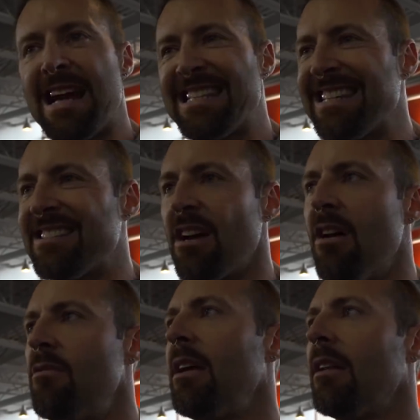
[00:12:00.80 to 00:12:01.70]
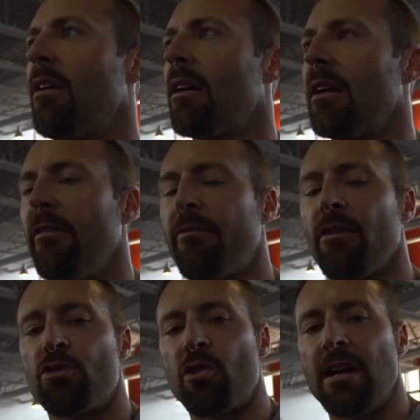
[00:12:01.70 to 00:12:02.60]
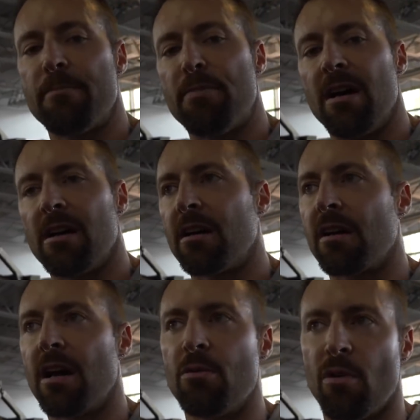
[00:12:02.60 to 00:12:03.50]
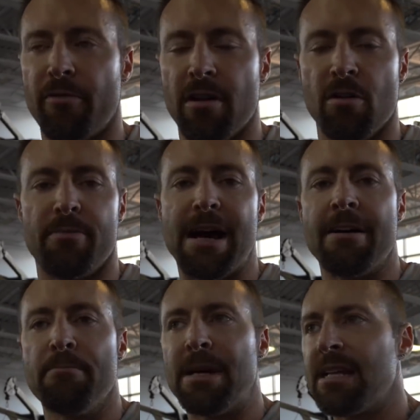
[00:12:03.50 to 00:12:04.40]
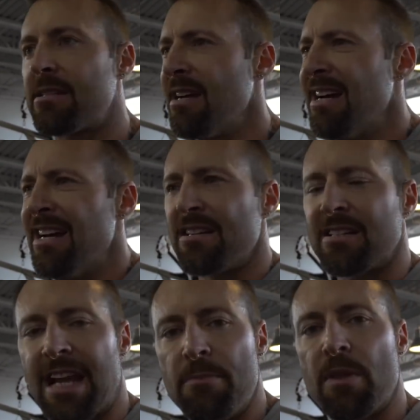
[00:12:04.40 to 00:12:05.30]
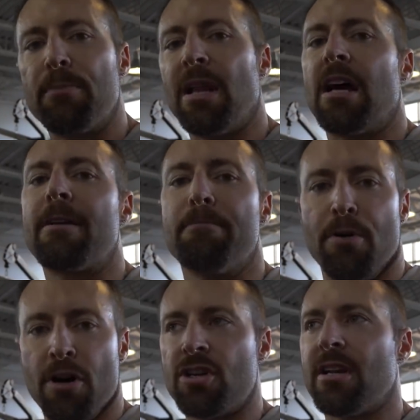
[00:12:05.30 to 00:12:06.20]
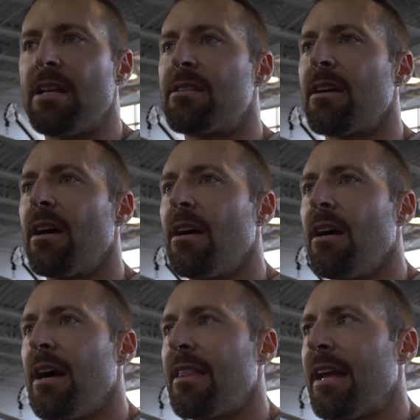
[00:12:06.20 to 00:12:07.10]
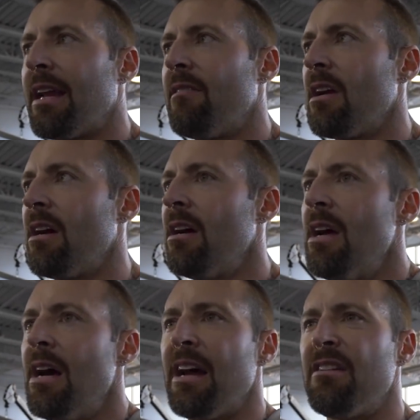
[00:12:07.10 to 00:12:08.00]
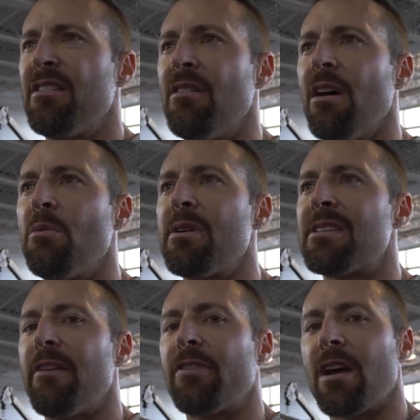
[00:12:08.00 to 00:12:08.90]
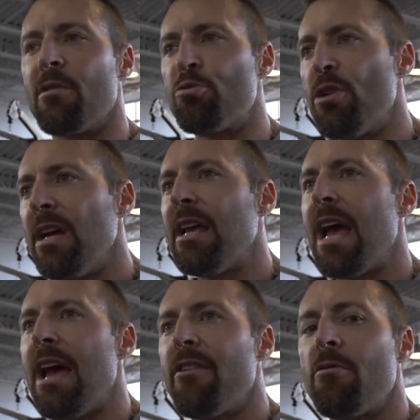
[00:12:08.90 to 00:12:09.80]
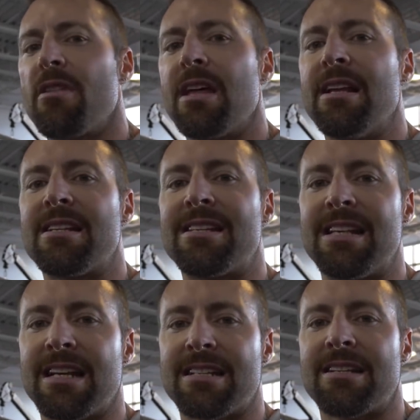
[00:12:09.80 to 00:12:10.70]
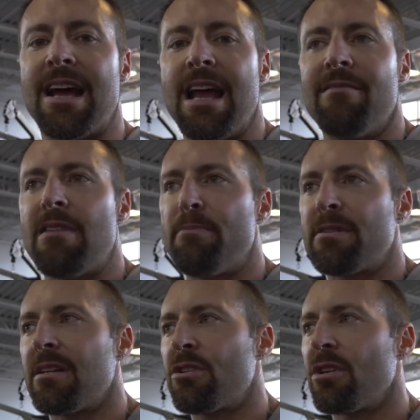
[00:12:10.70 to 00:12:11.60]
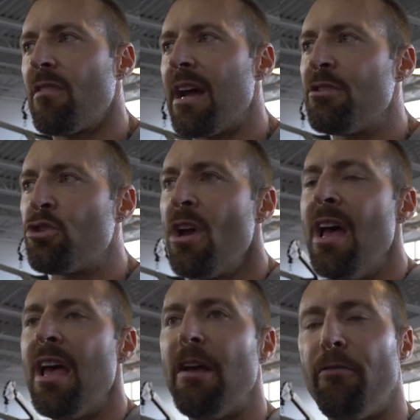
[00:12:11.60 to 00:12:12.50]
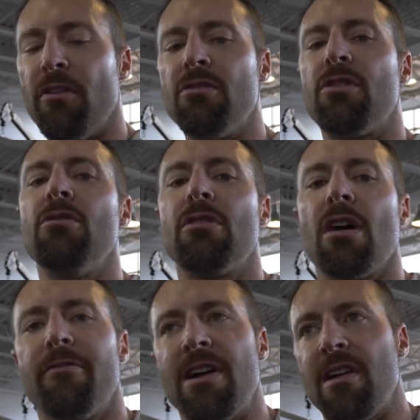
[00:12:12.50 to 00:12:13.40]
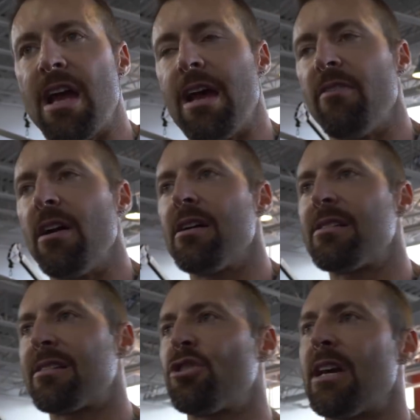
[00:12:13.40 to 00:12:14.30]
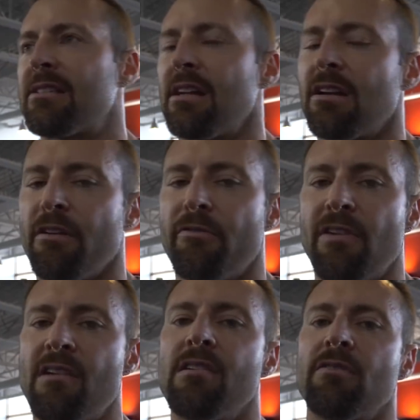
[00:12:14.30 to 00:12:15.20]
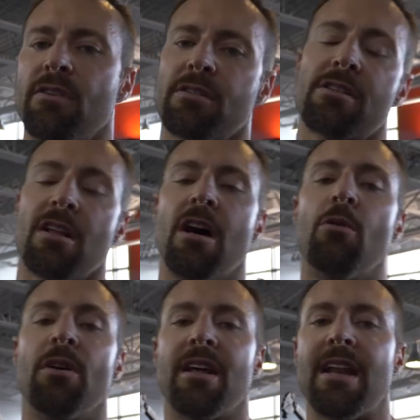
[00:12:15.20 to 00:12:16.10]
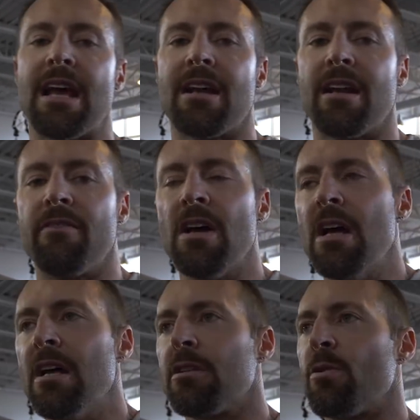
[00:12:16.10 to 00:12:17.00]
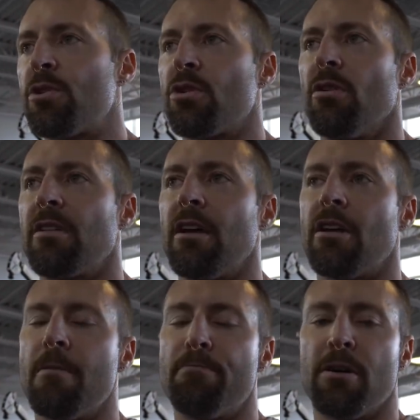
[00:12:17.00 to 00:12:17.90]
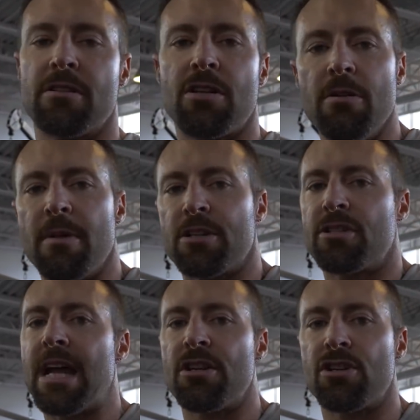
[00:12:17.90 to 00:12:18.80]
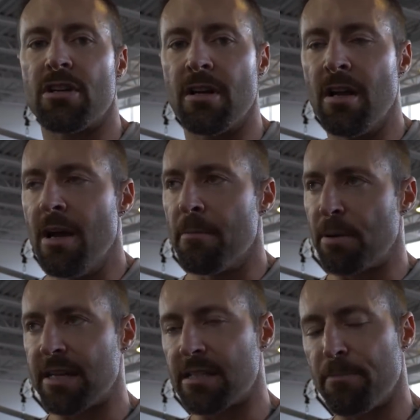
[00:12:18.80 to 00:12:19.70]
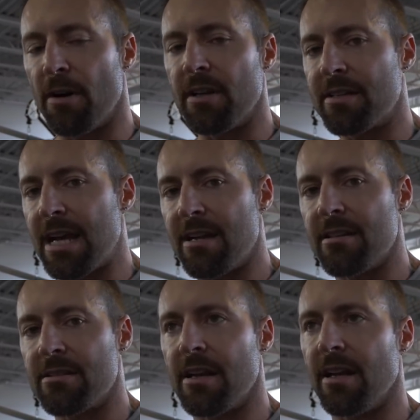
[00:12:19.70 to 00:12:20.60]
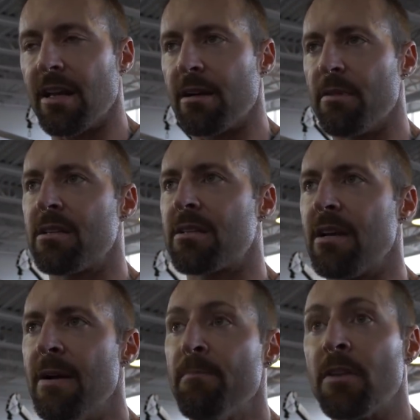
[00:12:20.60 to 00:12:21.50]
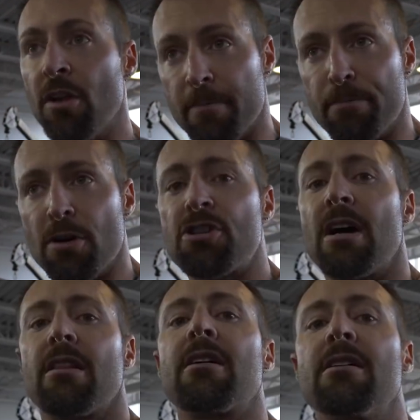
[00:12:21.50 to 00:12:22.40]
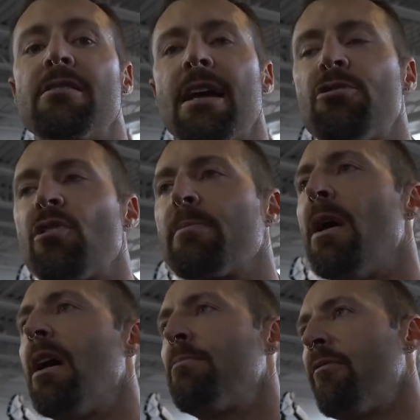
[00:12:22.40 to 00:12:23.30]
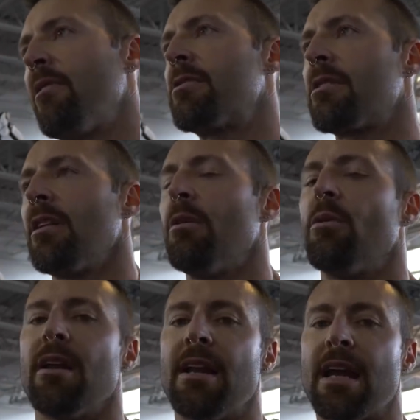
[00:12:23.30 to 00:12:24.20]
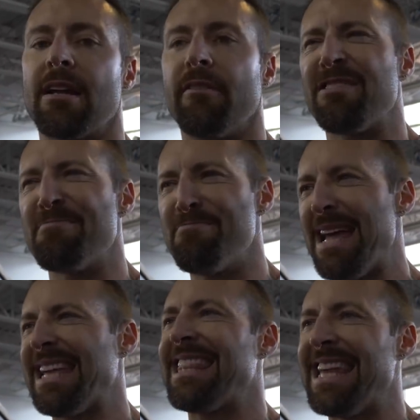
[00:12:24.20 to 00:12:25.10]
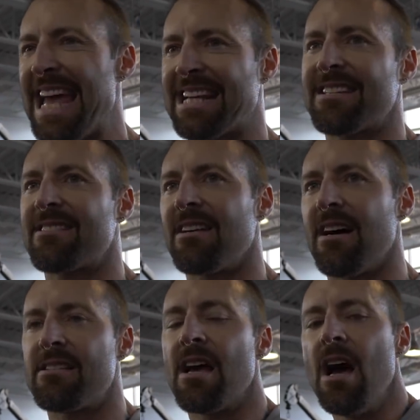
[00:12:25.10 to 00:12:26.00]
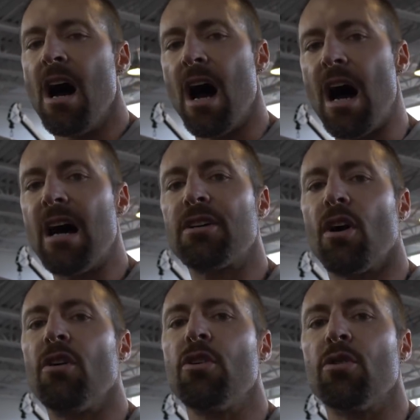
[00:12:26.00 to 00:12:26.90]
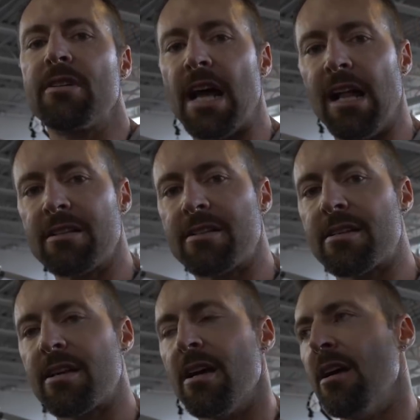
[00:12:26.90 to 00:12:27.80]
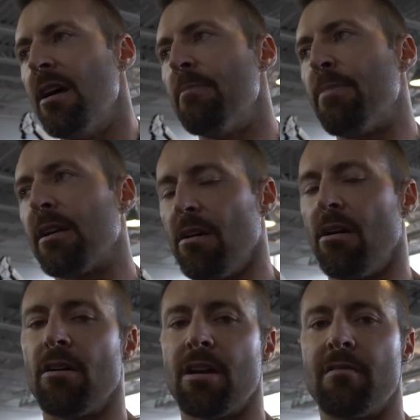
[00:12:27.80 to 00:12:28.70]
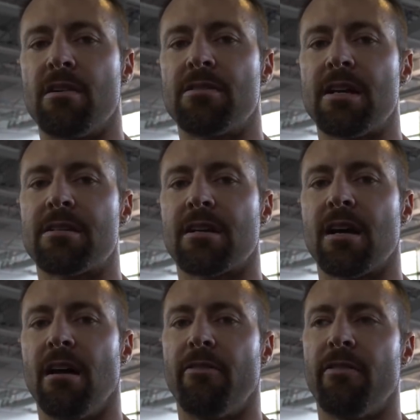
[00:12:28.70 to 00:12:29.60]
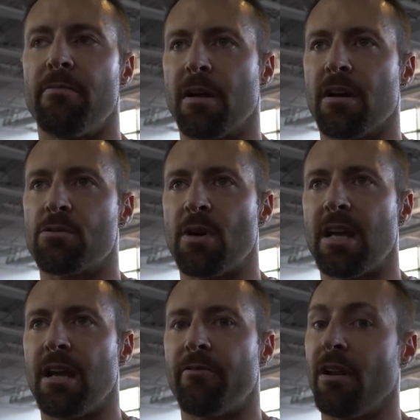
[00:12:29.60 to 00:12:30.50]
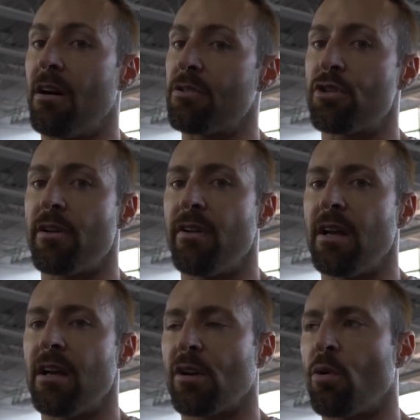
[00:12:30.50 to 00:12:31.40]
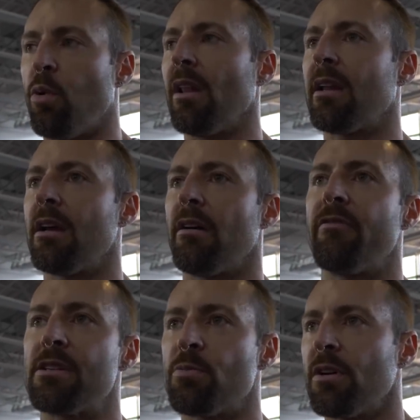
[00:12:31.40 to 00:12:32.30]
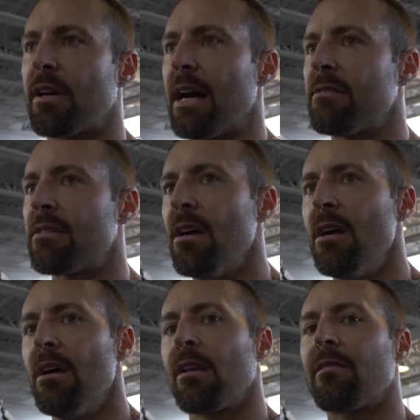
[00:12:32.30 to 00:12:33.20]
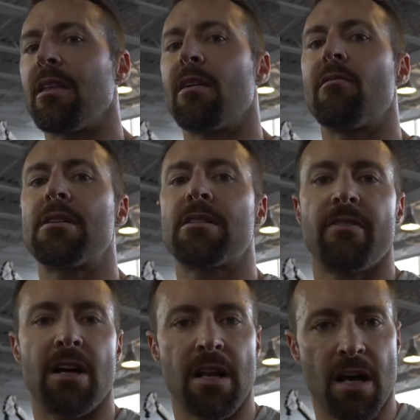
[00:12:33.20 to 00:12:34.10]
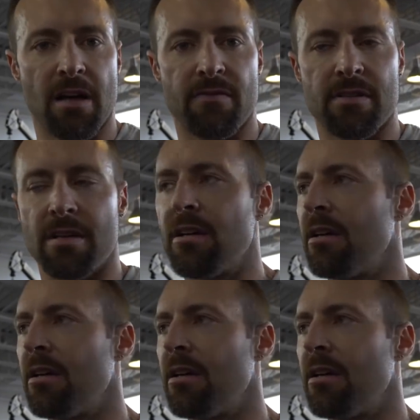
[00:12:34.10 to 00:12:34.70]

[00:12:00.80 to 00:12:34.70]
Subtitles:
Rest is only long enough for your training partner to go, or about a minute. Just keep the blood pushing into that area. And you don't always have to go really heavy within the 6 to 8 repetition range. If you do go very heavy, I suggest that you go very slow on the negative to ensure that you don't put too much tension placed upon your tendons and your ligaments. You can push out of the concentric part, but very slow on the negative to make the exercise hard on your delts, but not on your rotator cuff, because we're here for longevity and quality of these workouts throughout the rest of our lives.